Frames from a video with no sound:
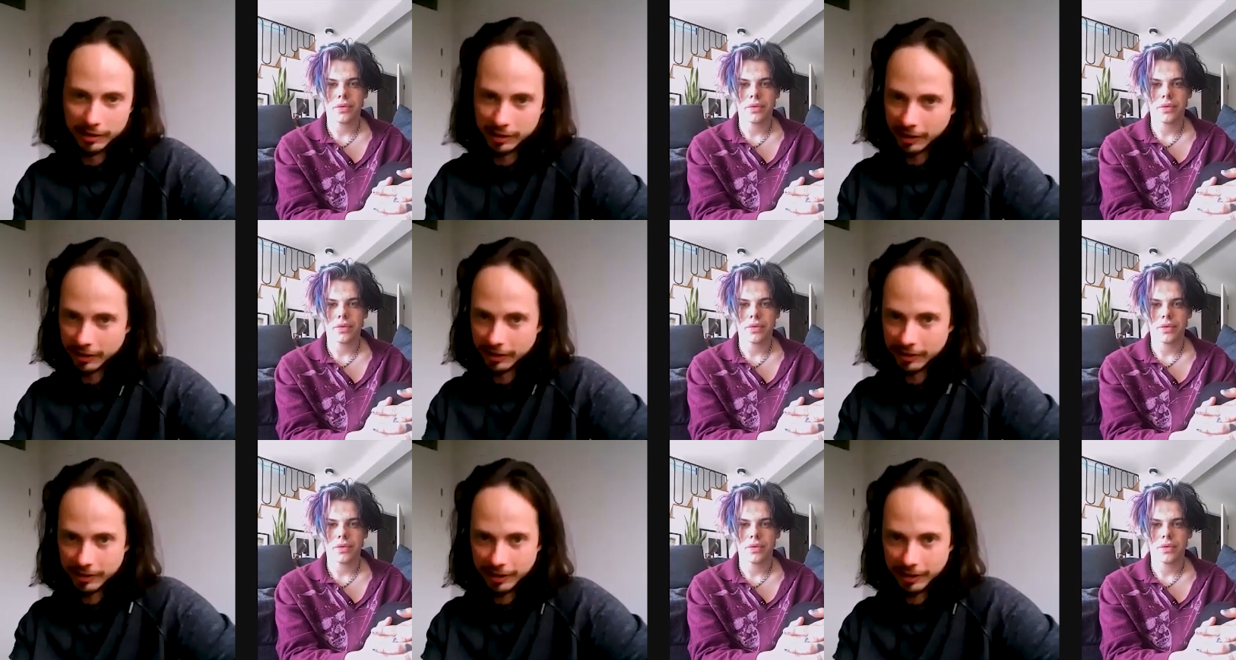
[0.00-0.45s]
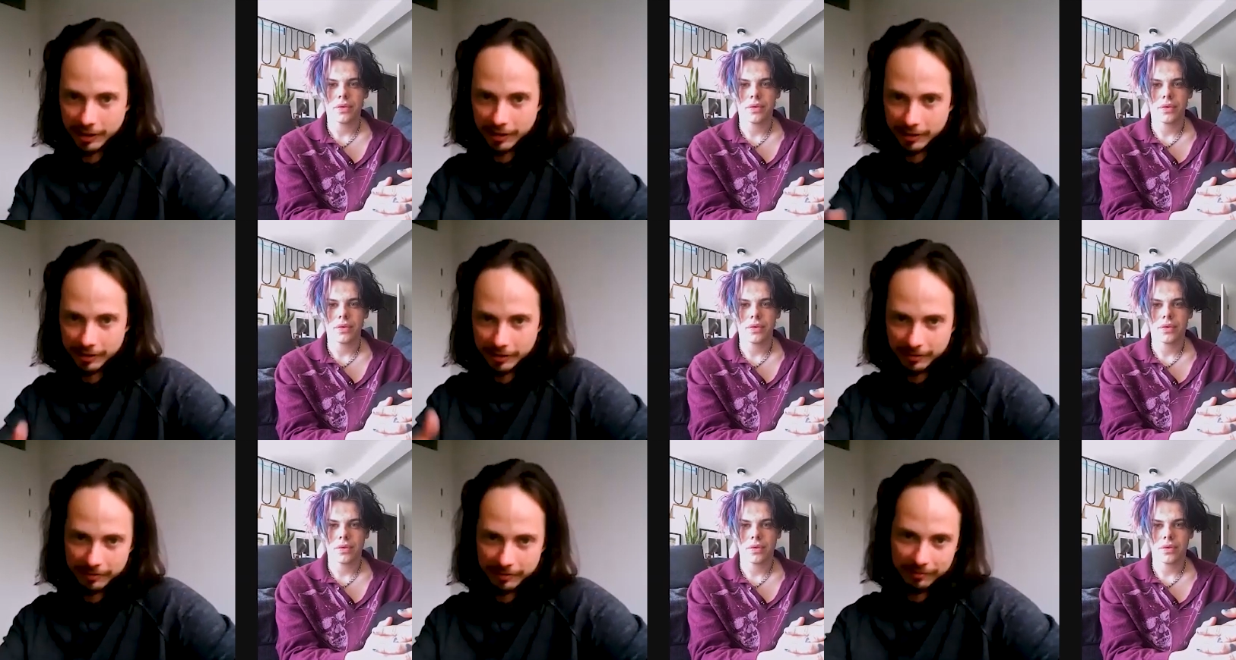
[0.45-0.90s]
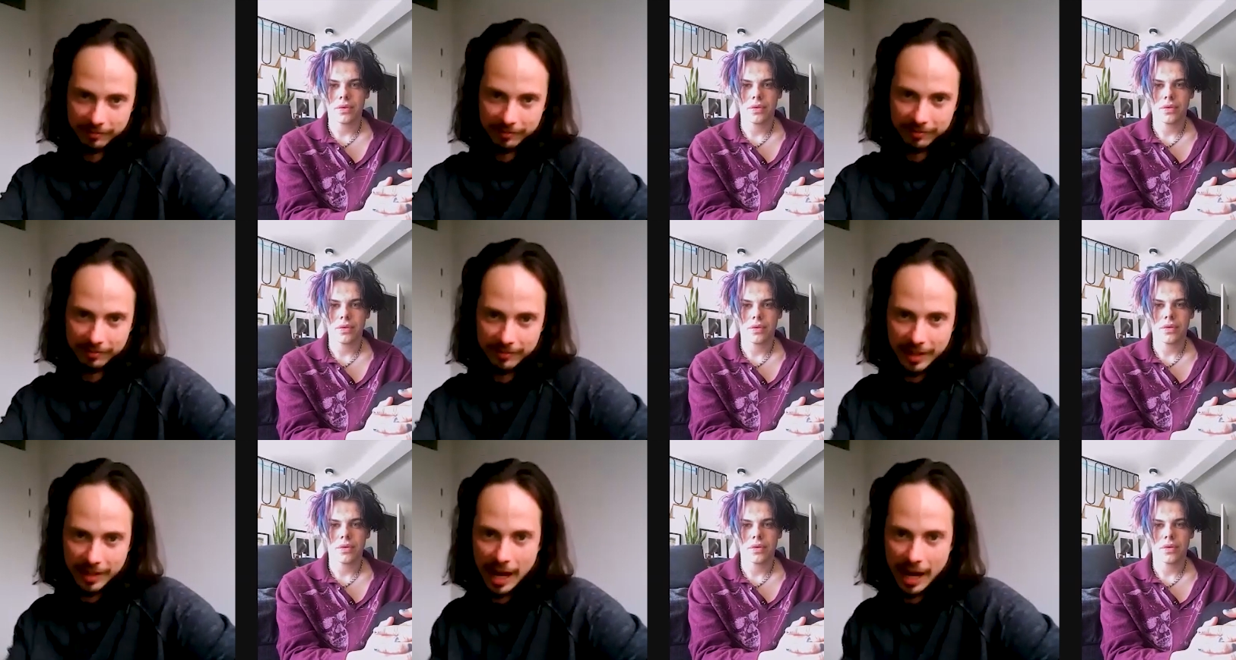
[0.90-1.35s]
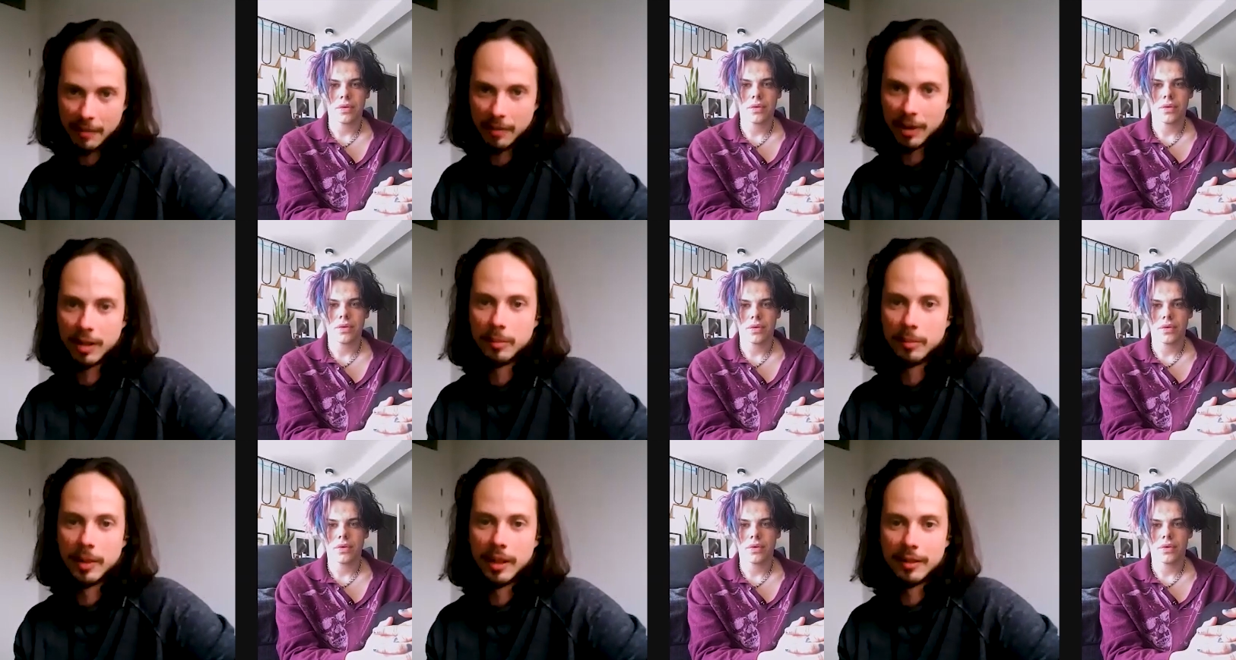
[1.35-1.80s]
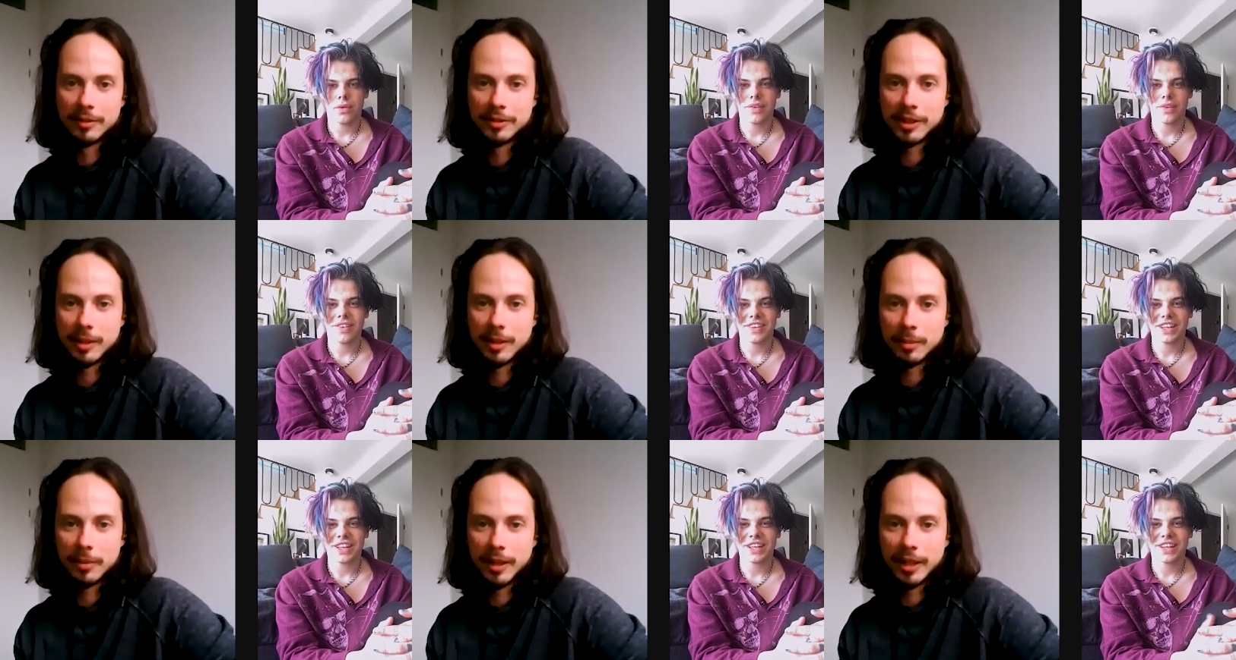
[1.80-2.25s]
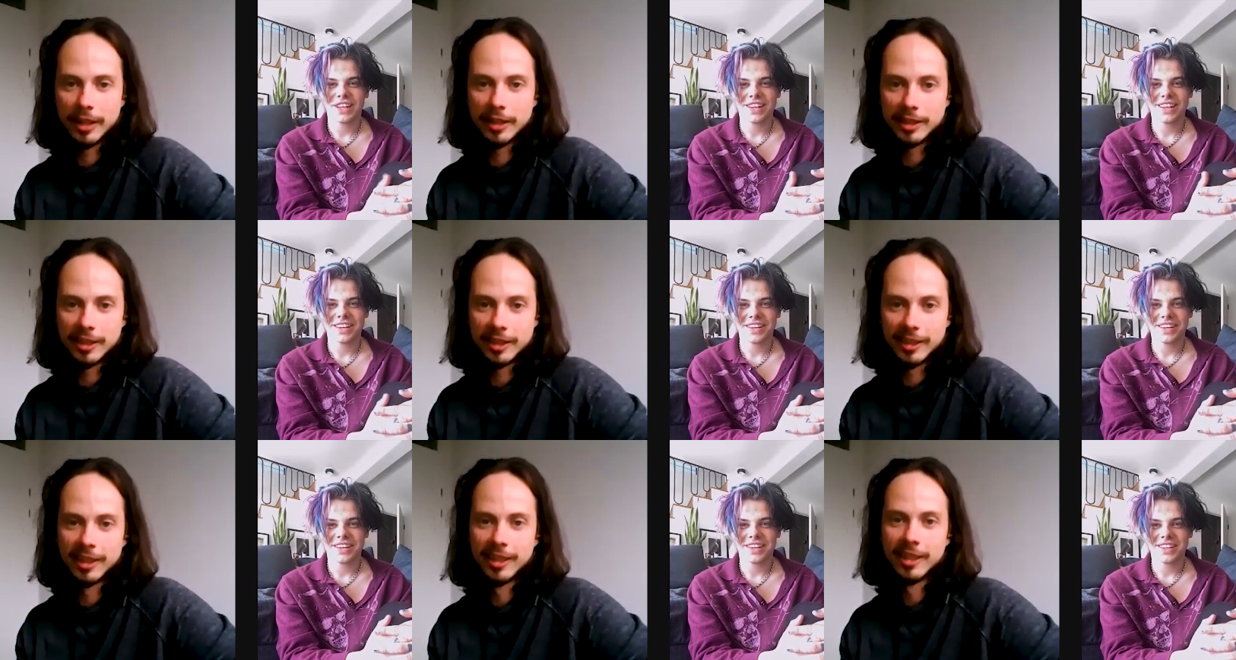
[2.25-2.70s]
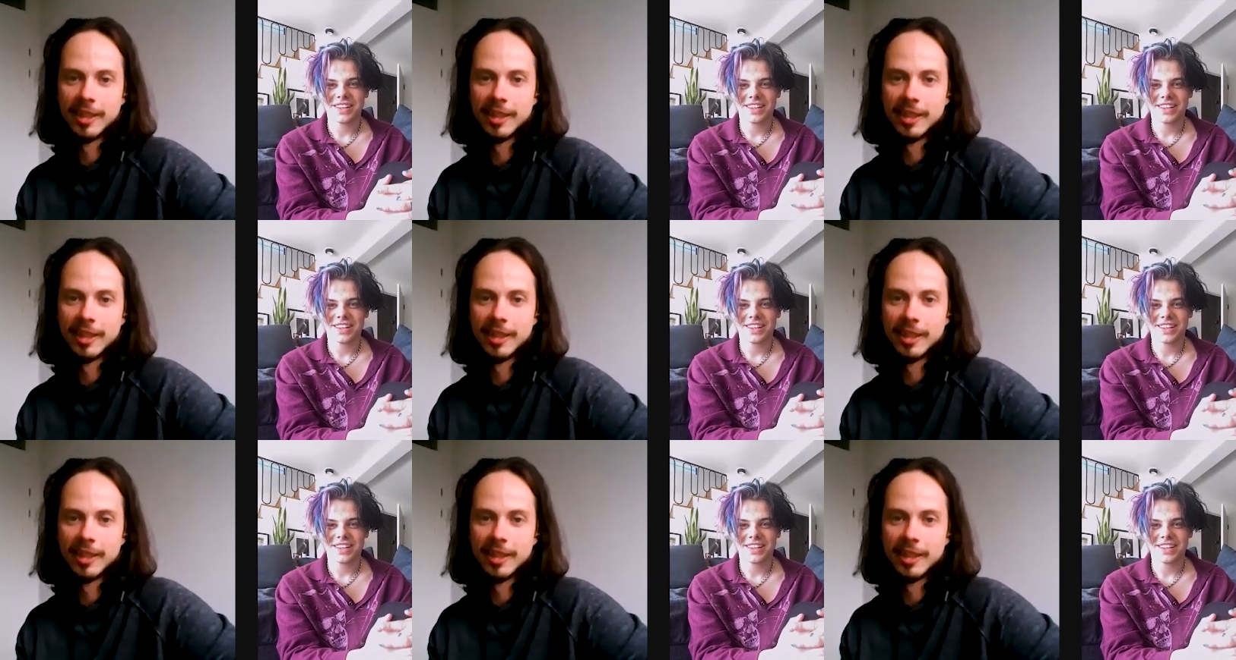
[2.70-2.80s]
Speaker 1: So so having a bit of separation.